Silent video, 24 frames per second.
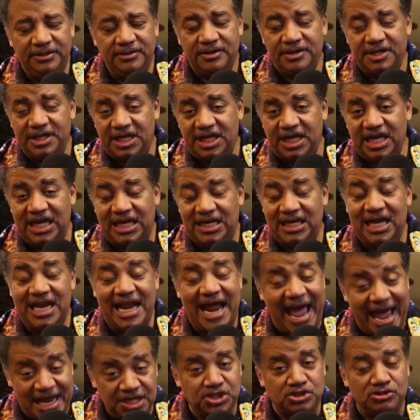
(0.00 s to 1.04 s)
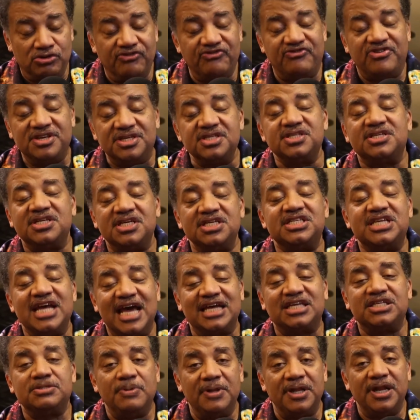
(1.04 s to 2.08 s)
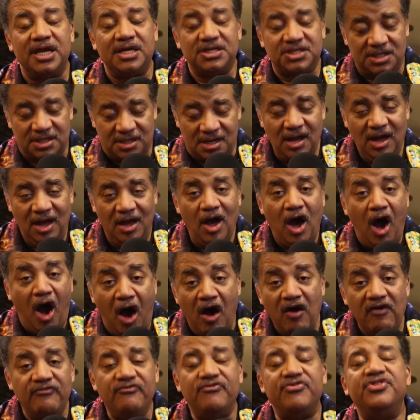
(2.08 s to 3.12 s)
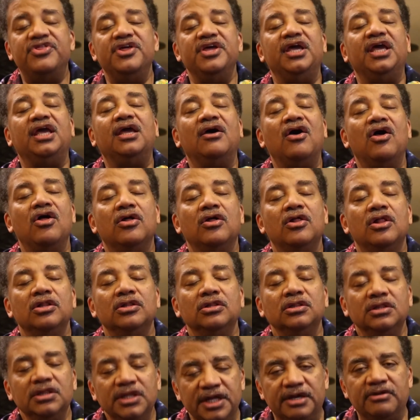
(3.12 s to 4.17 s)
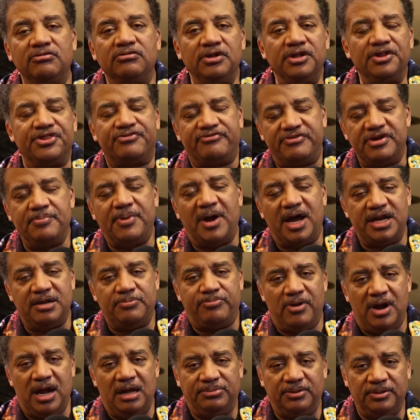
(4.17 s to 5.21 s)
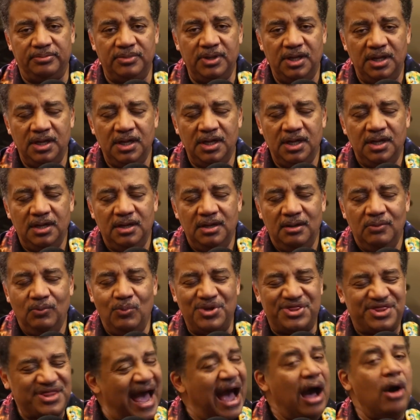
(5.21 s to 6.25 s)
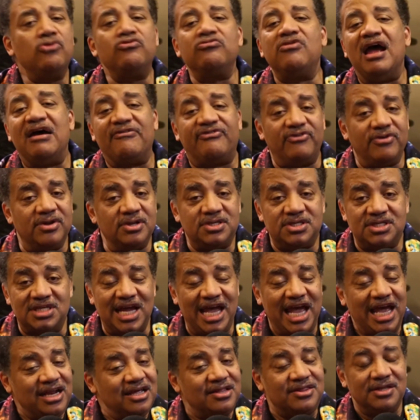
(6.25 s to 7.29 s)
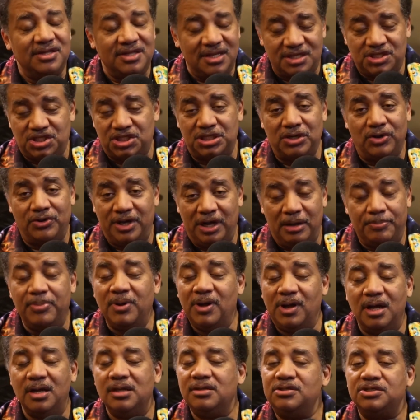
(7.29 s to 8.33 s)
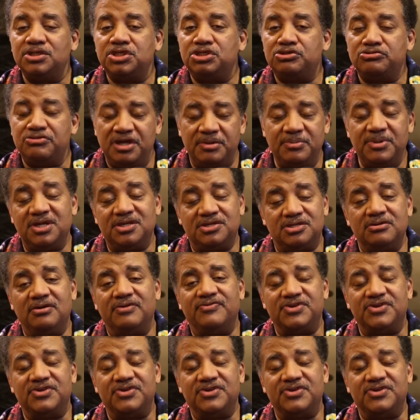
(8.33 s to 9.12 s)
you're going to get an astrophysicist explanation of the literal three-body problem without reference to anything that's shown up on streaming